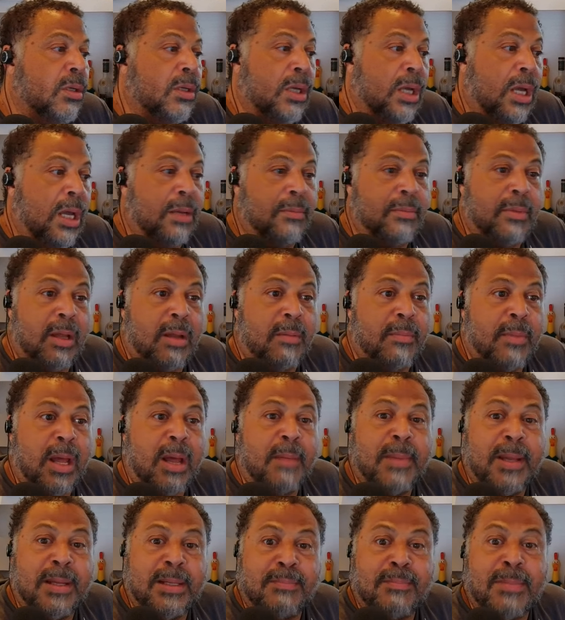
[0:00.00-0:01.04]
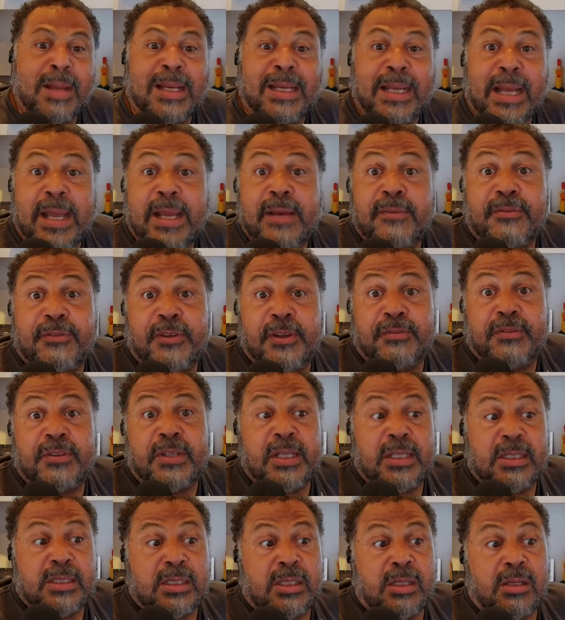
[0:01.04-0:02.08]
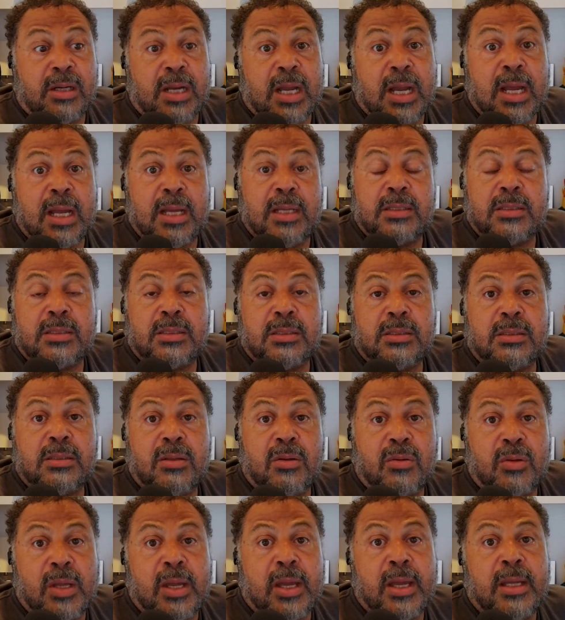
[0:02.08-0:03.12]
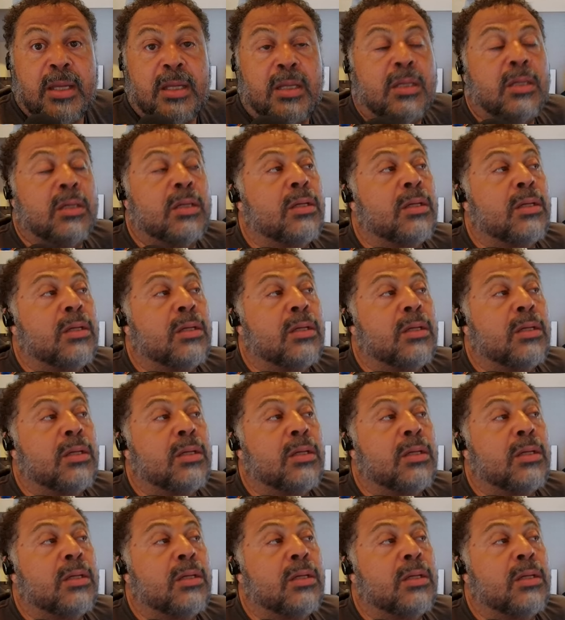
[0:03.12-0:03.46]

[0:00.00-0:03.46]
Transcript: I'm, I'm at my late 50s here, guys, okay?